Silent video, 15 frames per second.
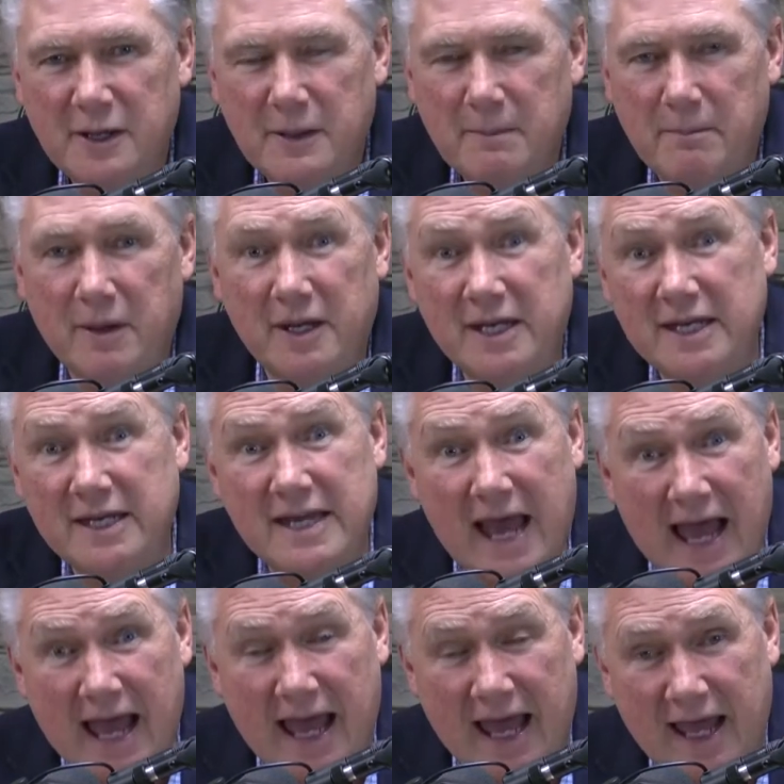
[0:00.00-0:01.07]
but he
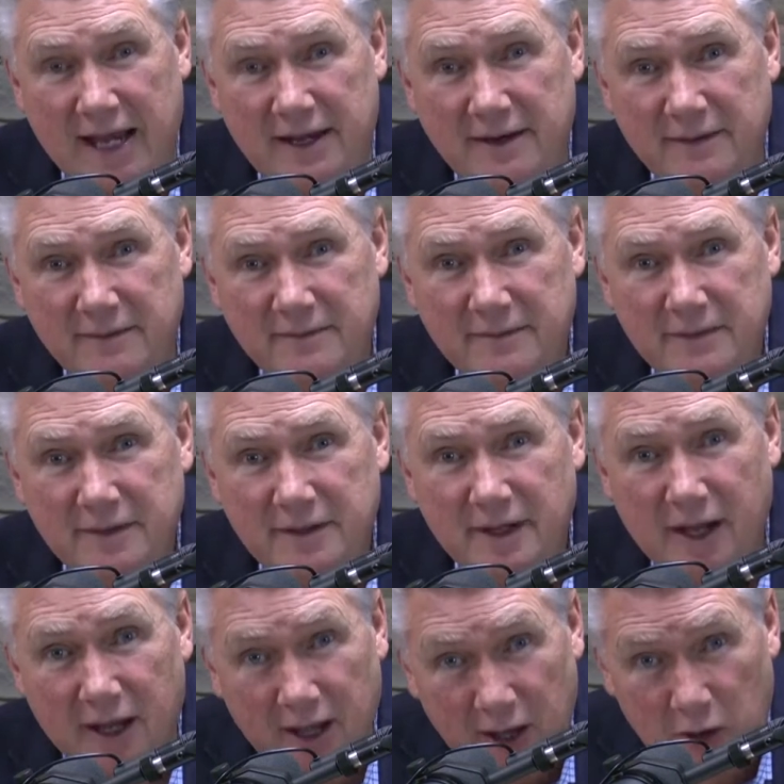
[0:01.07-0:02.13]
died
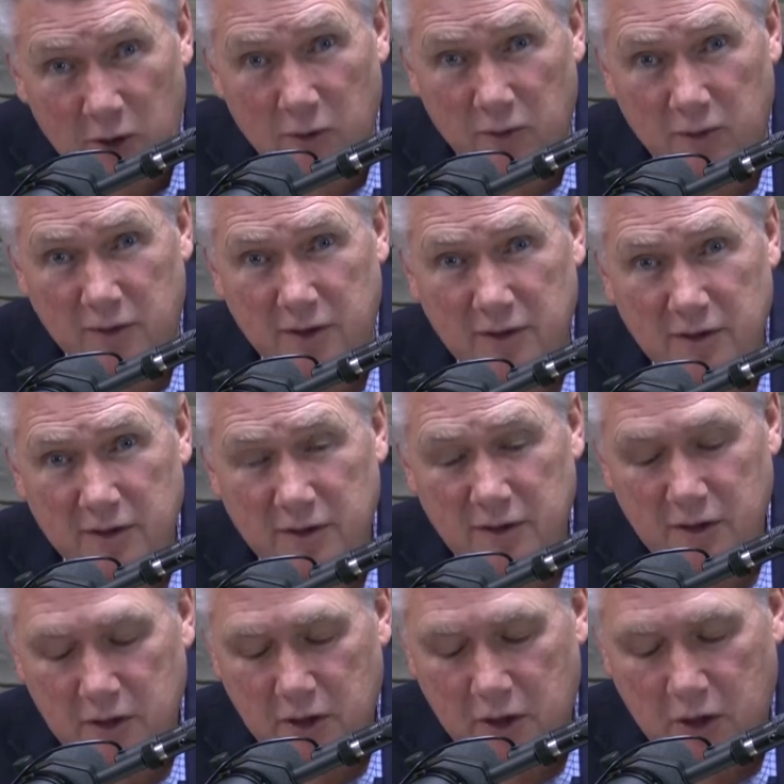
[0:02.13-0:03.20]
alone
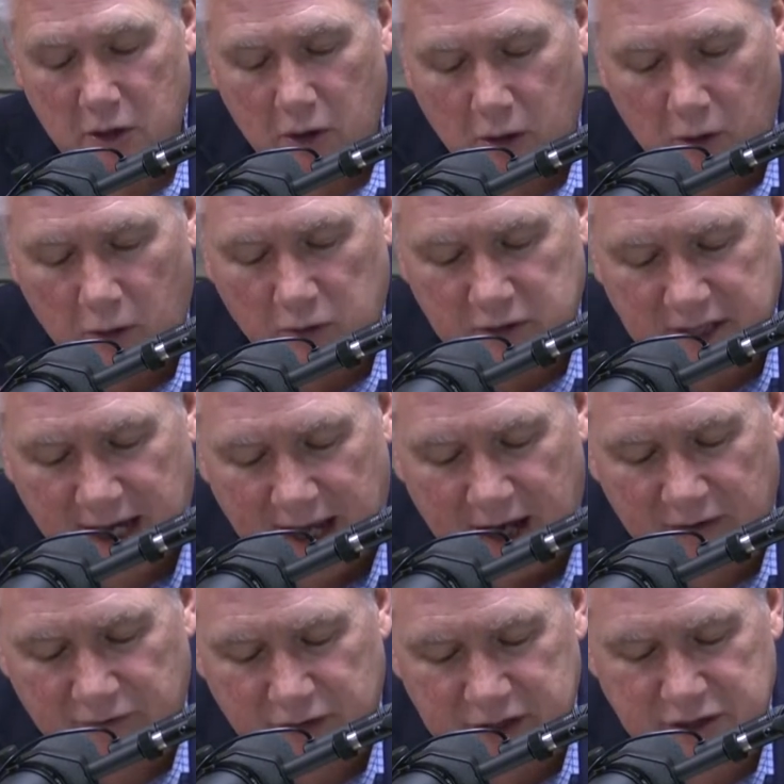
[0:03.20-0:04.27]
on
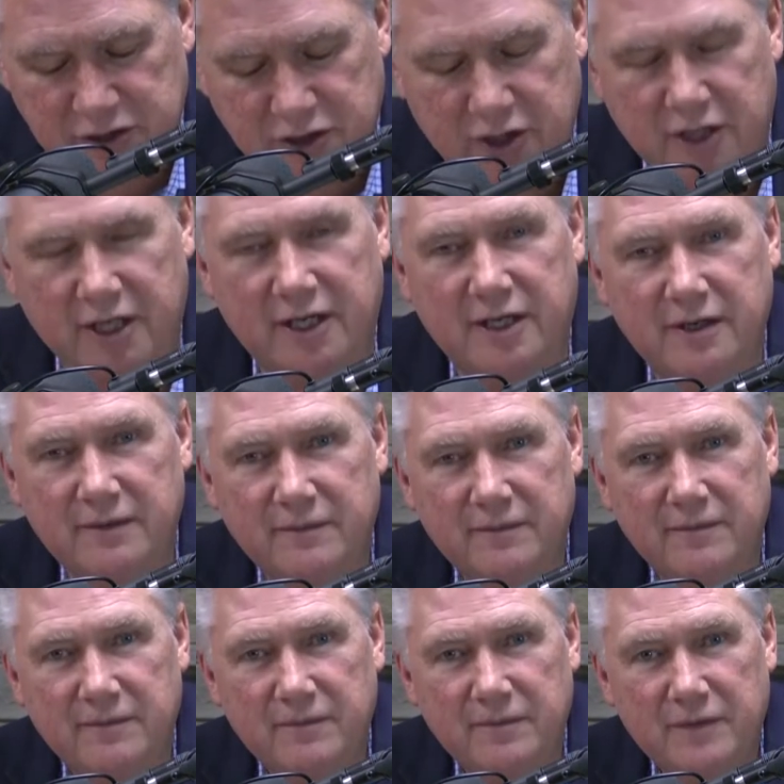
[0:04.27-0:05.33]
Calvary's tree
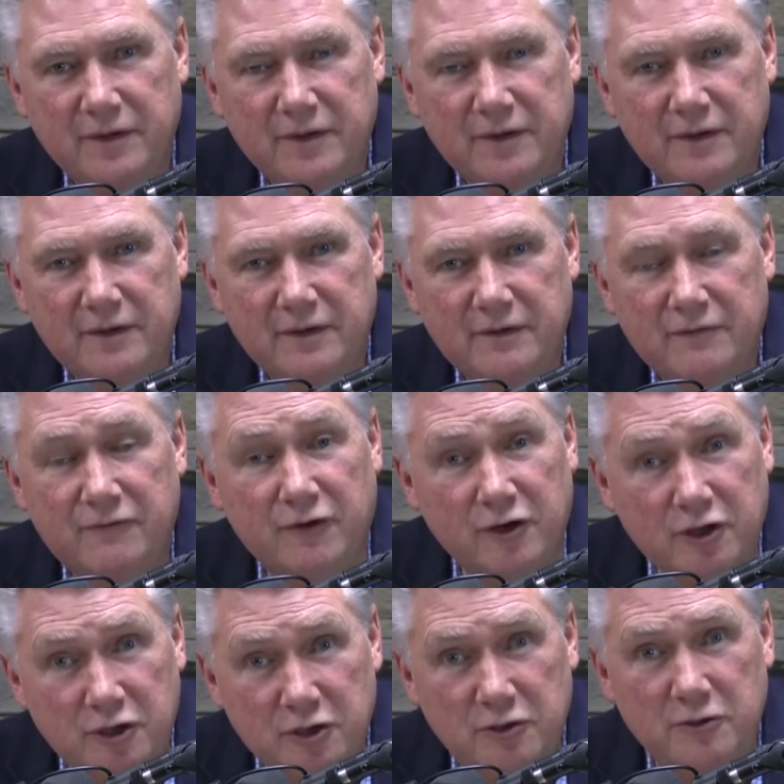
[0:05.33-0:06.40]
for
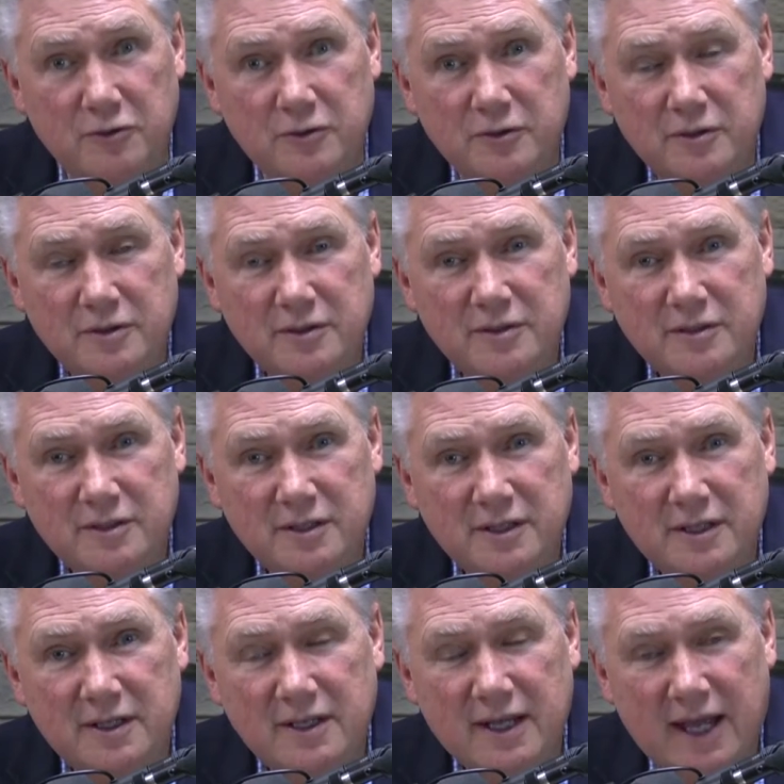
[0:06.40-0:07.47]
you
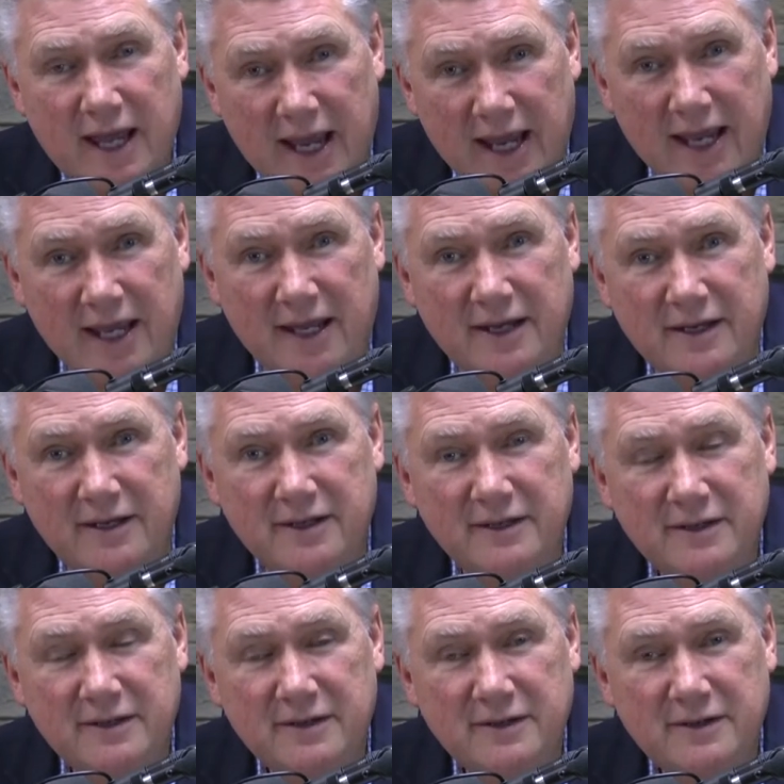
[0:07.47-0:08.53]
and
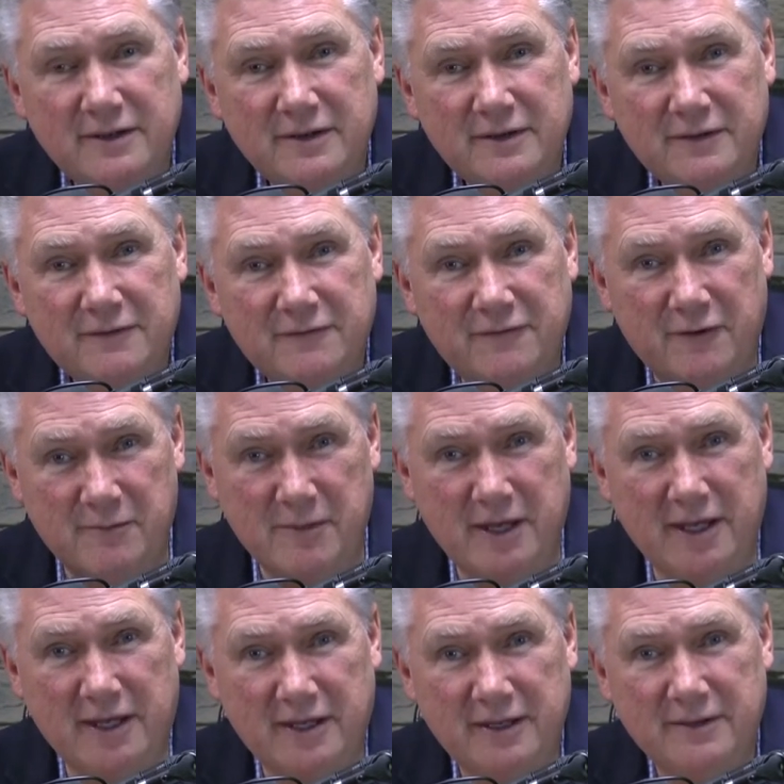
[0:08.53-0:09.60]
for
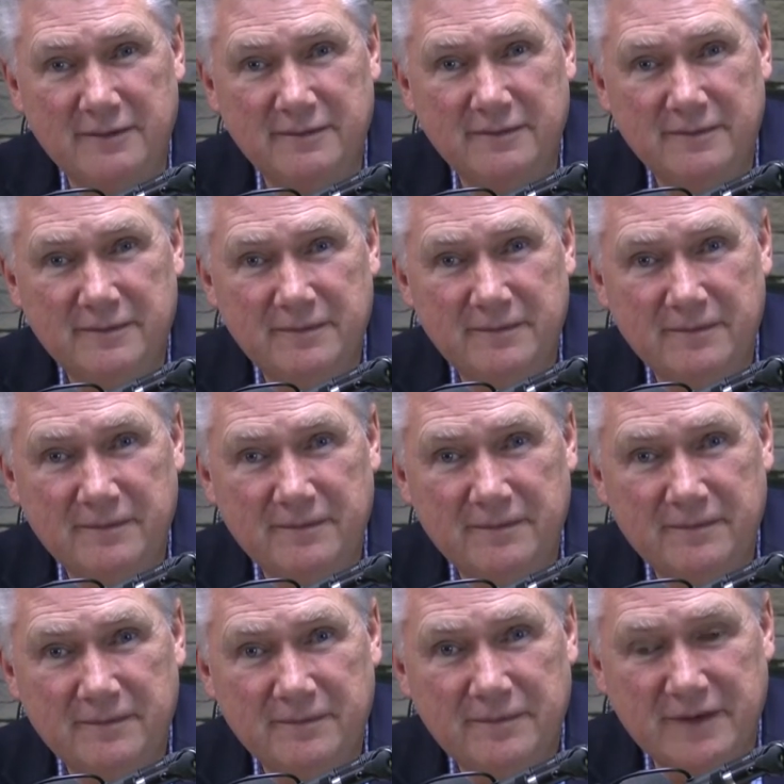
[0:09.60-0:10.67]
me.
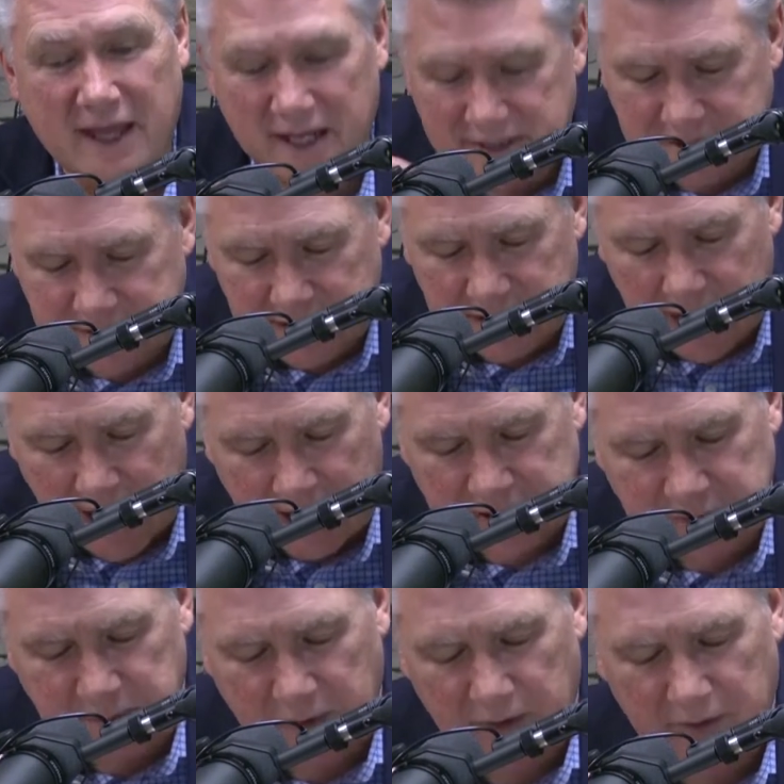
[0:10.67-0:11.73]
That's the
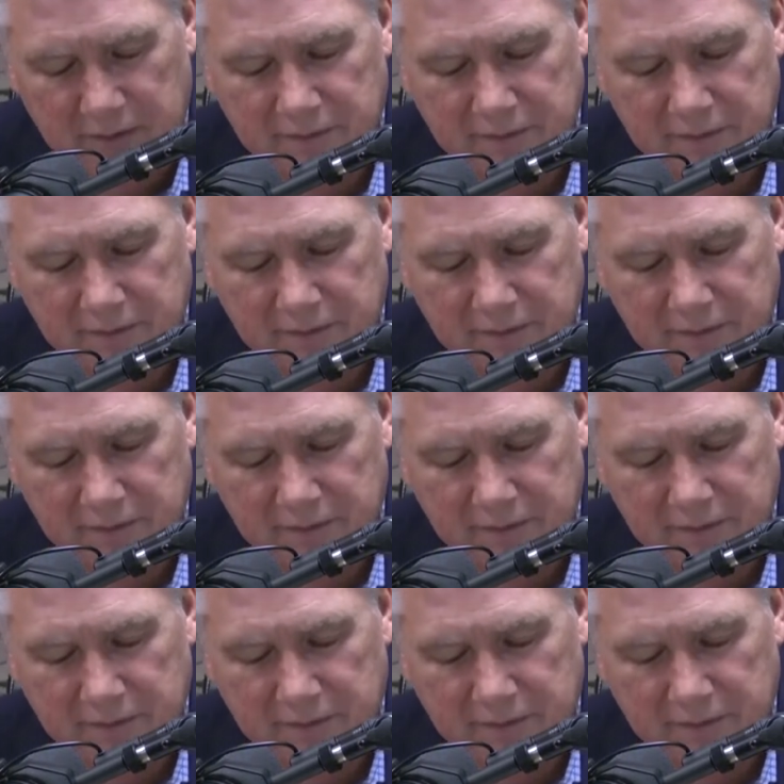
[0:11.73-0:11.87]
gospel.